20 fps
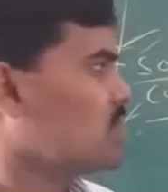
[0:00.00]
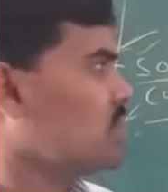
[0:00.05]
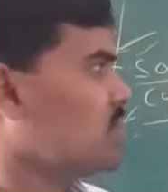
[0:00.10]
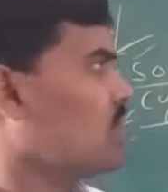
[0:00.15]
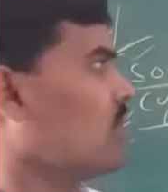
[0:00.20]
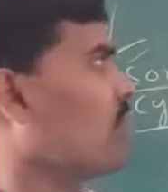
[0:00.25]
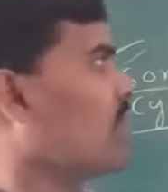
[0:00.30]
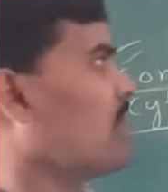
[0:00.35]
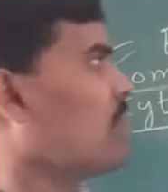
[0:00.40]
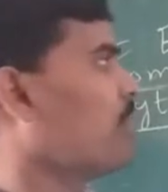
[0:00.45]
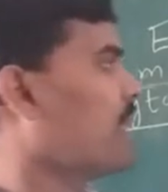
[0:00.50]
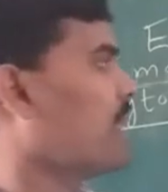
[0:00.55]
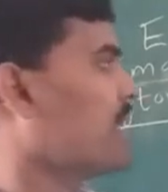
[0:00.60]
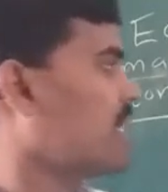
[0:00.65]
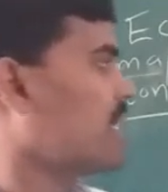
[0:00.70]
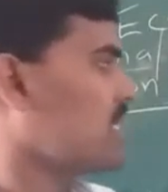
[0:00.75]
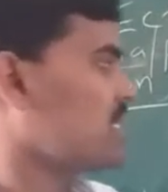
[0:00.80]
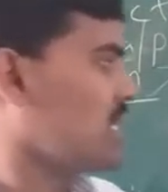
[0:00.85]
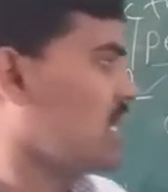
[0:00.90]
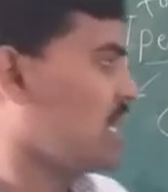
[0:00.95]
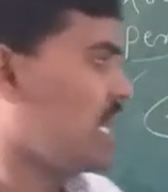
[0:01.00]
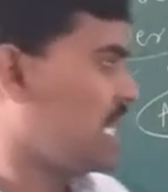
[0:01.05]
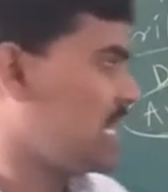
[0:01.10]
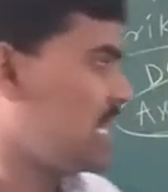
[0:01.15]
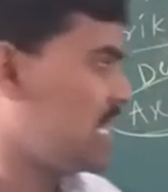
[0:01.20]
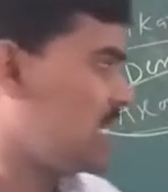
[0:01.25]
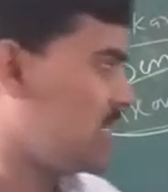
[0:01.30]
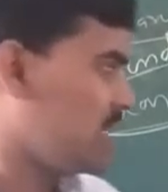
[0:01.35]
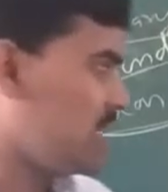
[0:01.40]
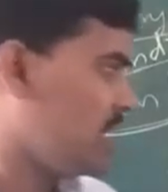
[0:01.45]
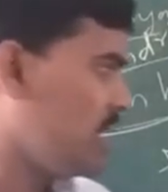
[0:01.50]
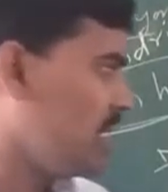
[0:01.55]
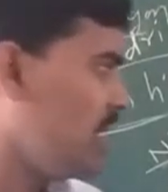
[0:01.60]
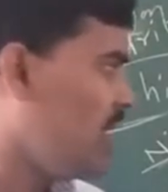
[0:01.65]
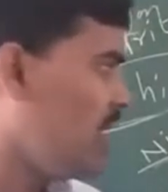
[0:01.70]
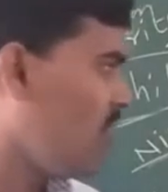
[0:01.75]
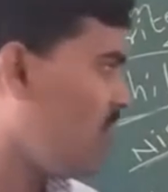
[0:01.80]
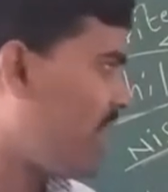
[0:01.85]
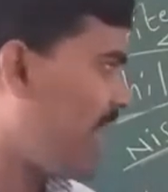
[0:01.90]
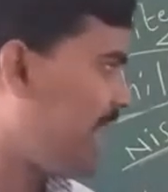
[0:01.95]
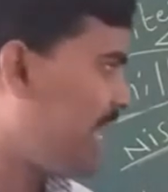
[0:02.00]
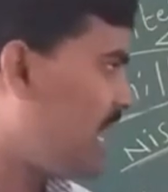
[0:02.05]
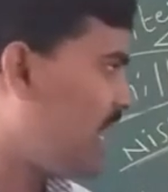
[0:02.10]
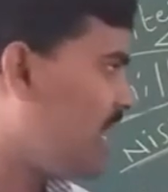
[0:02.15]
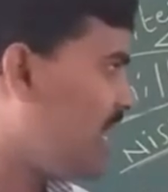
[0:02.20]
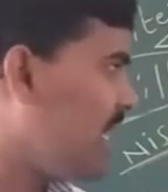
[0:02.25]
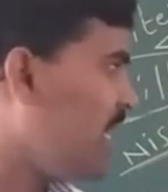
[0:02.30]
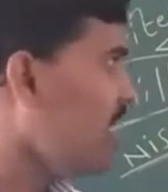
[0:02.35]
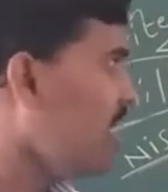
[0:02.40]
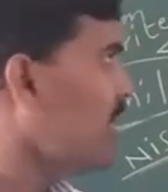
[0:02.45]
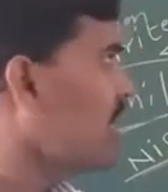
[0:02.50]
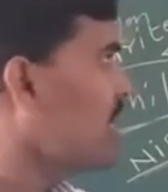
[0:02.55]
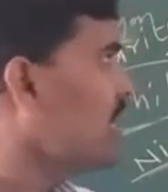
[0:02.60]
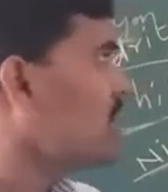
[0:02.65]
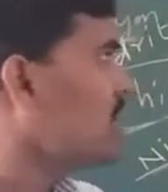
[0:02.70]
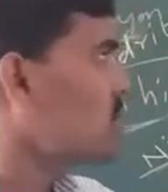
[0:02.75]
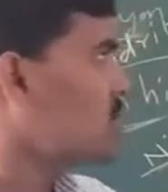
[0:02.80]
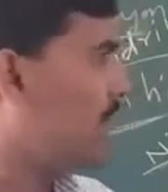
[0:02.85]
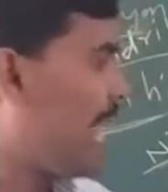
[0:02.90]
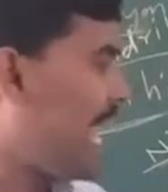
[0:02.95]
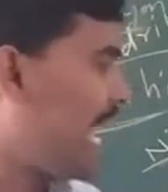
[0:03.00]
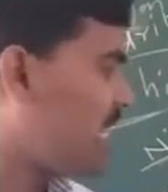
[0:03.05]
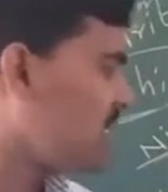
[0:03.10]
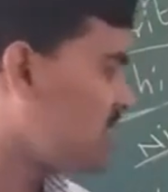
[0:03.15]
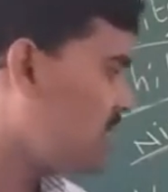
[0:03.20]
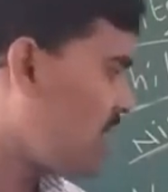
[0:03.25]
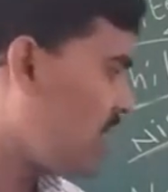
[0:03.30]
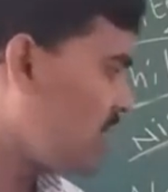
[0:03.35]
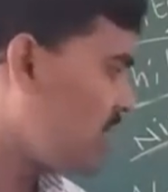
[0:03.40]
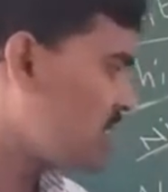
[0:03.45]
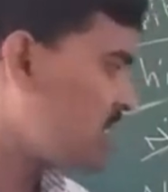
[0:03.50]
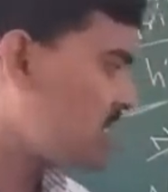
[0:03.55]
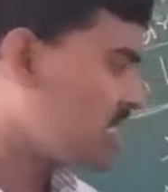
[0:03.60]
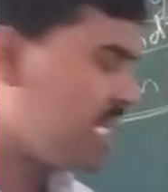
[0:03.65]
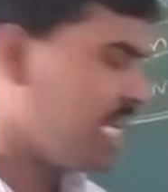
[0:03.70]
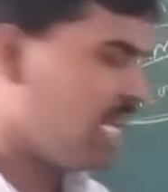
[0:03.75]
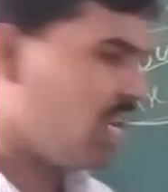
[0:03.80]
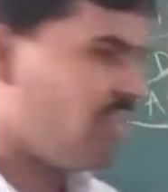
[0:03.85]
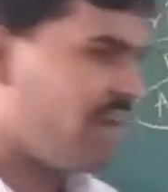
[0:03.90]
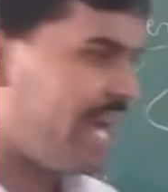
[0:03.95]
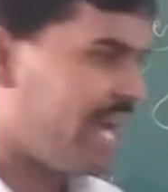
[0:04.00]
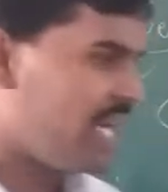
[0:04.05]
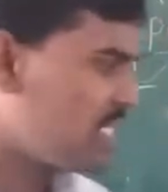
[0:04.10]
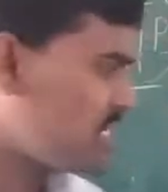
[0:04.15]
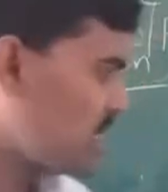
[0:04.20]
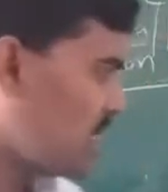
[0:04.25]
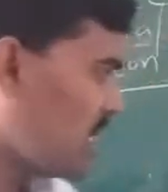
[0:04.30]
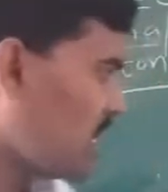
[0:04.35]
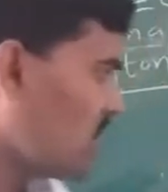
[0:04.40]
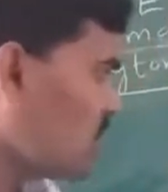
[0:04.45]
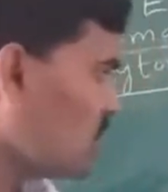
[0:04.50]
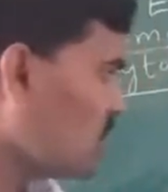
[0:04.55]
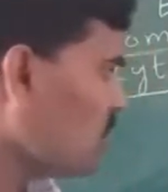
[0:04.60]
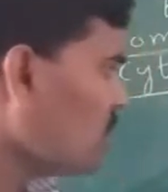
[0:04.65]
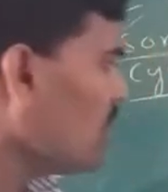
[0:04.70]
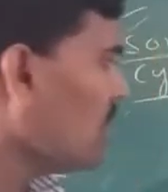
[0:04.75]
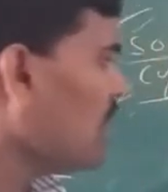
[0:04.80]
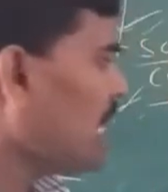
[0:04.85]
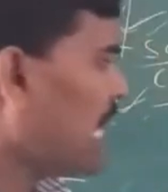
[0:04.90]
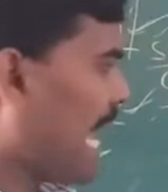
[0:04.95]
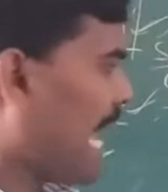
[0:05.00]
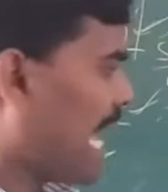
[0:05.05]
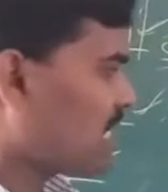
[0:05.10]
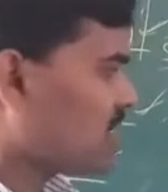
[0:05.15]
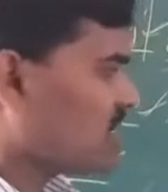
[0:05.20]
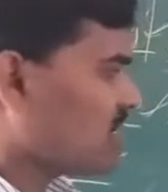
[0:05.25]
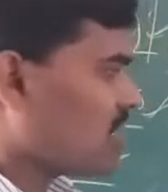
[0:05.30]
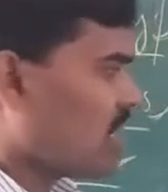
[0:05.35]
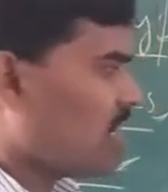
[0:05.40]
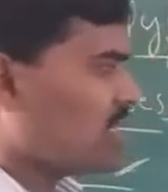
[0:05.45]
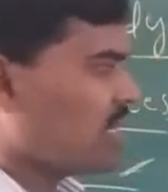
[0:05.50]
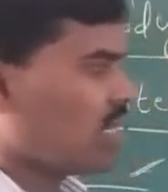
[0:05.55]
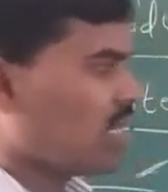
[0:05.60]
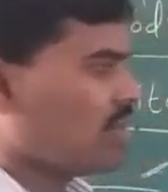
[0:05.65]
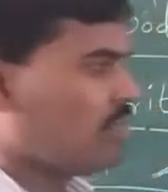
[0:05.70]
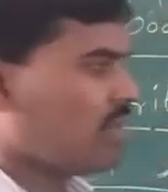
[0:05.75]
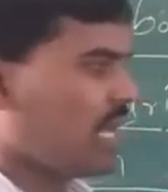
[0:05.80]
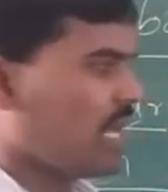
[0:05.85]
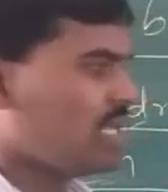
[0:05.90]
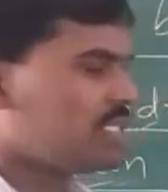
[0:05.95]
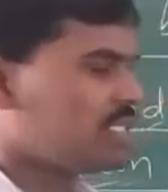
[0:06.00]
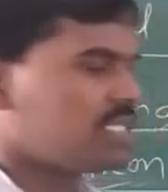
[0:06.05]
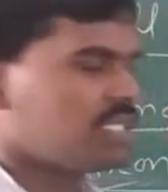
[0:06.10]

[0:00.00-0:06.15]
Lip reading: So 1 meter's length in the finally. So axons divides to axon terminals.